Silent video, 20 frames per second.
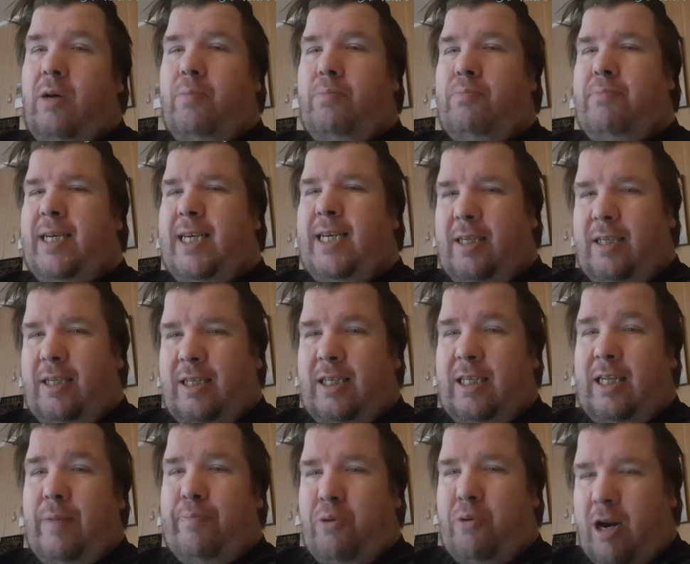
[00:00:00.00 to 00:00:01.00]
meets
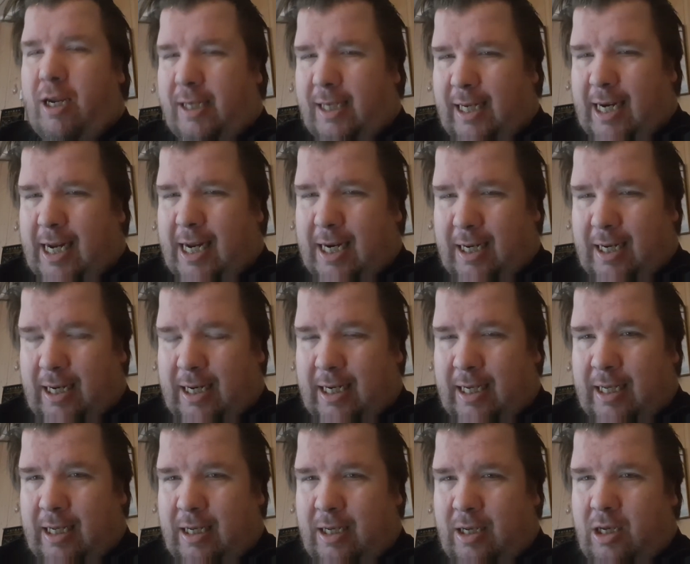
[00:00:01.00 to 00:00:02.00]
the
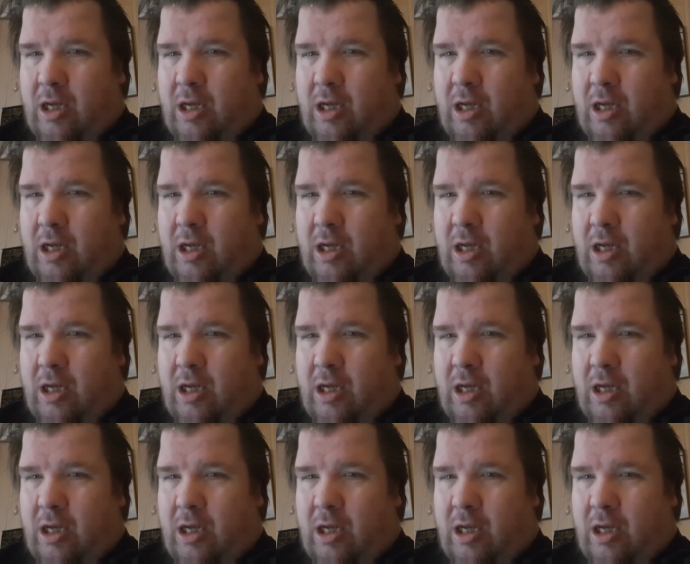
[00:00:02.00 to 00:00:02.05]
president